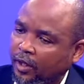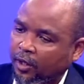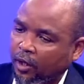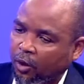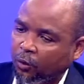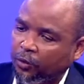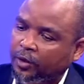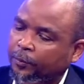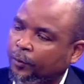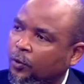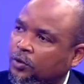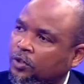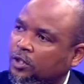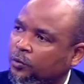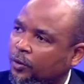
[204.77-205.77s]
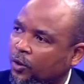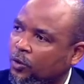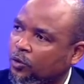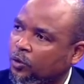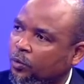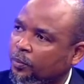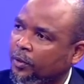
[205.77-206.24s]
Along the process, we are
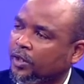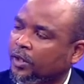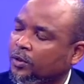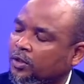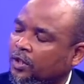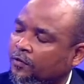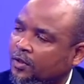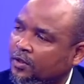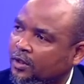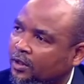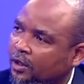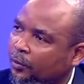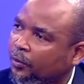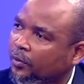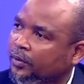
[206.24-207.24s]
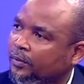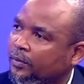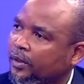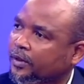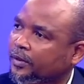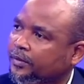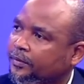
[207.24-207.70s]
also making ourselves sustainable.
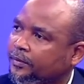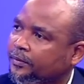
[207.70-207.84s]
Yeah.